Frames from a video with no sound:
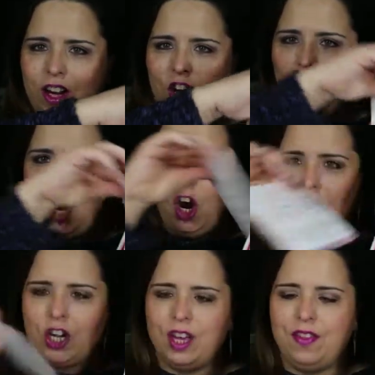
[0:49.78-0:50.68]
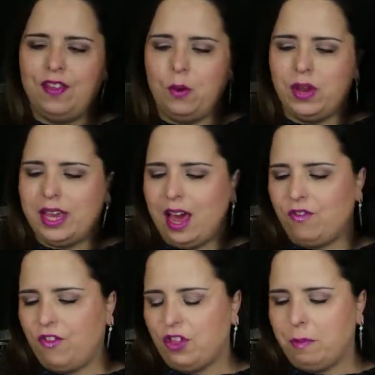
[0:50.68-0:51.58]
card that we
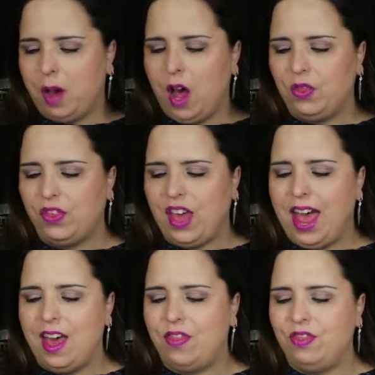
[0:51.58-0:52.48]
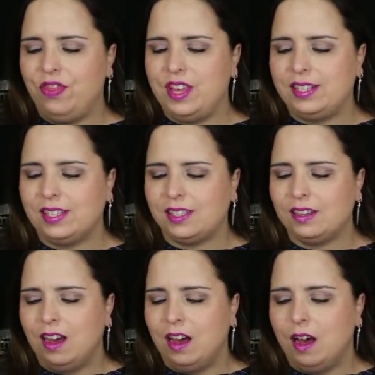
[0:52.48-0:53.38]
get for the month, and
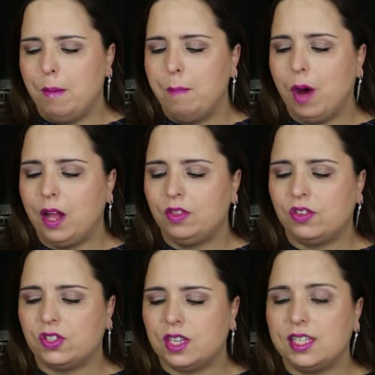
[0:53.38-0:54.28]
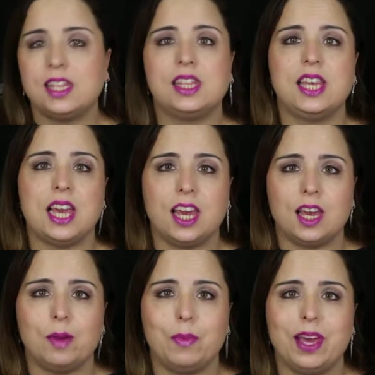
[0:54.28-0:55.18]
this month's
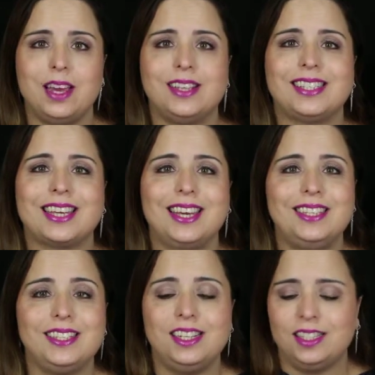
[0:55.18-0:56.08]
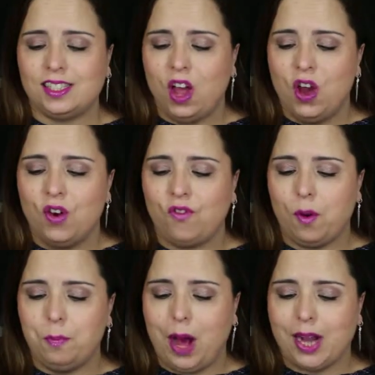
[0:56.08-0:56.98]
theme is Kisses
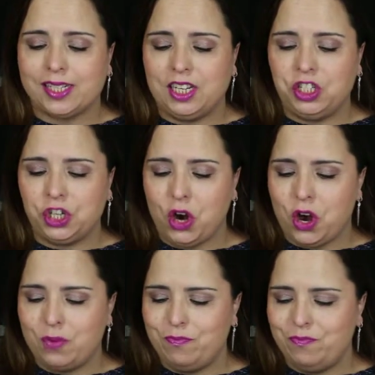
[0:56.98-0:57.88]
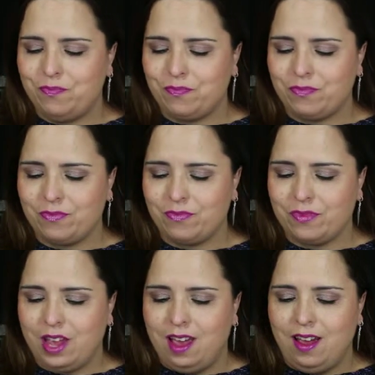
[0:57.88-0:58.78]
from Boxycharm.
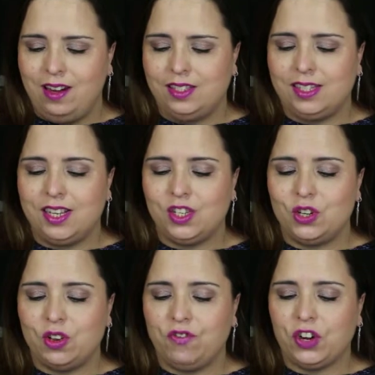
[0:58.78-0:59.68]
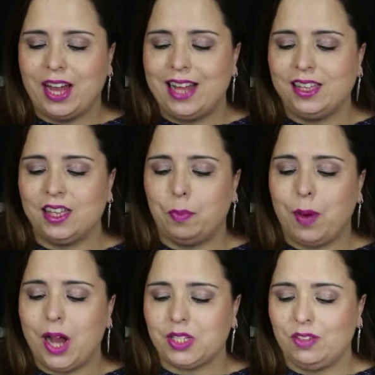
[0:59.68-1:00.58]
It says you can forget the
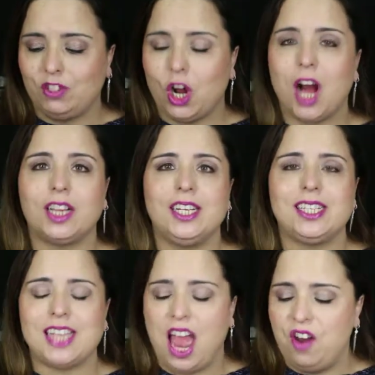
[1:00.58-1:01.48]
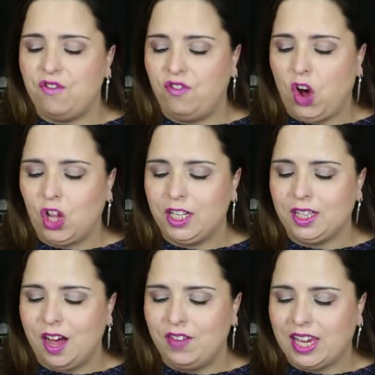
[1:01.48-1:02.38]
box of chocolates and fall
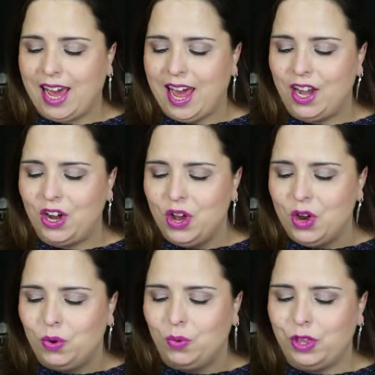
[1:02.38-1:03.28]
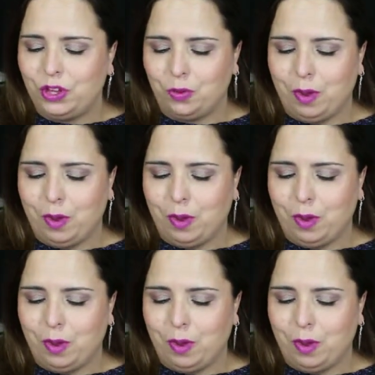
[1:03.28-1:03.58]
in love again with your